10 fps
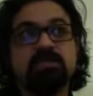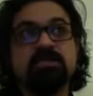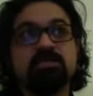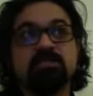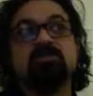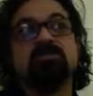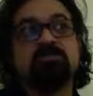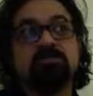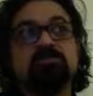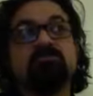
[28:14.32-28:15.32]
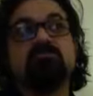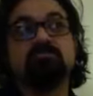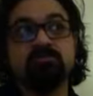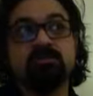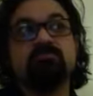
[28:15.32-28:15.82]
the, the, the
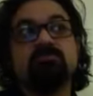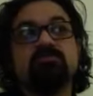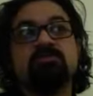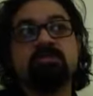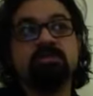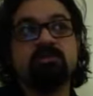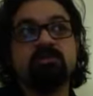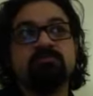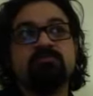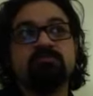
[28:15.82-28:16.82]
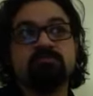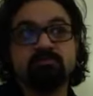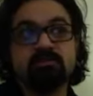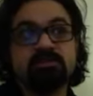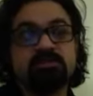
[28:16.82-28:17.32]
liberal critique of
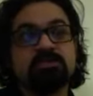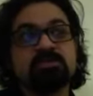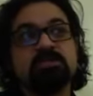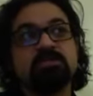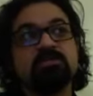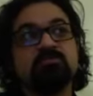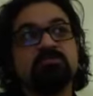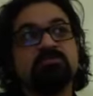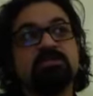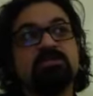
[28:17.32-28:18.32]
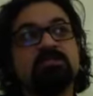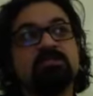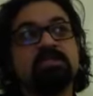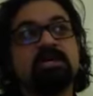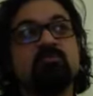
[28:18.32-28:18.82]
what you just stated would be to
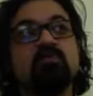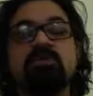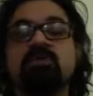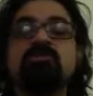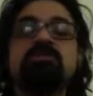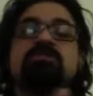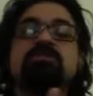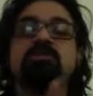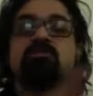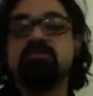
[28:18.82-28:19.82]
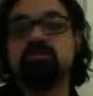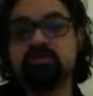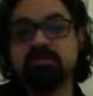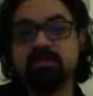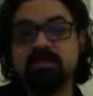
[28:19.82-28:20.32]
say well there is no
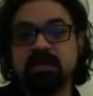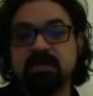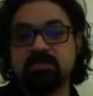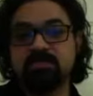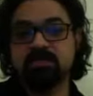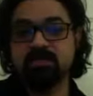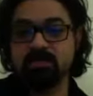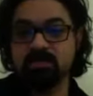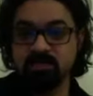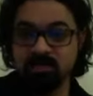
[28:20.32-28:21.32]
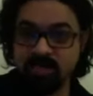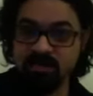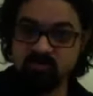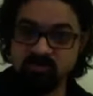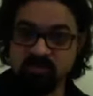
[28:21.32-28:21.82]
such thing as
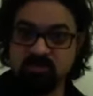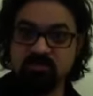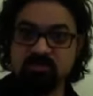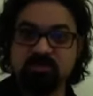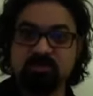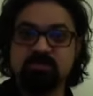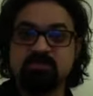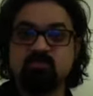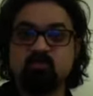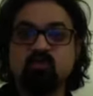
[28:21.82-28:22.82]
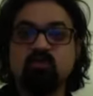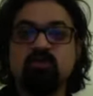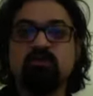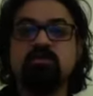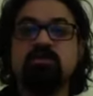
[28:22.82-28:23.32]
nature it's
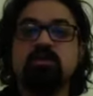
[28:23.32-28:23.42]
all